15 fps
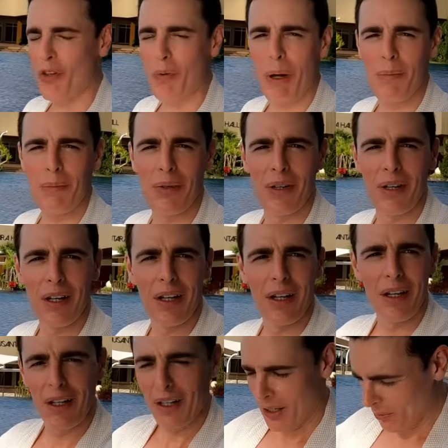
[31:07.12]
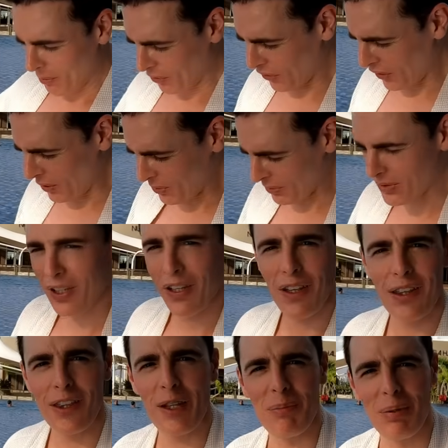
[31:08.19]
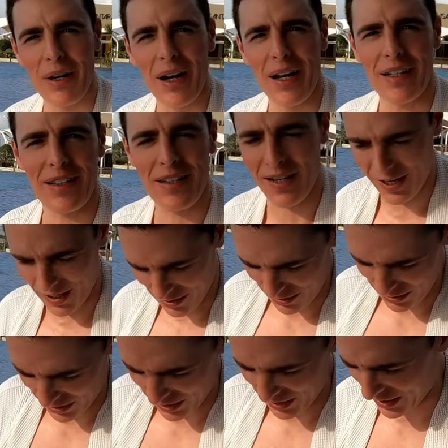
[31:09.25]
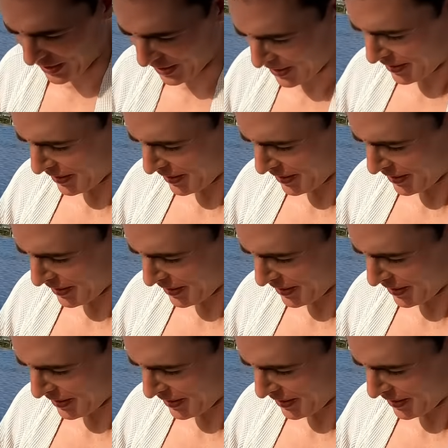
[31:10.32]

swim without the brats. Okay.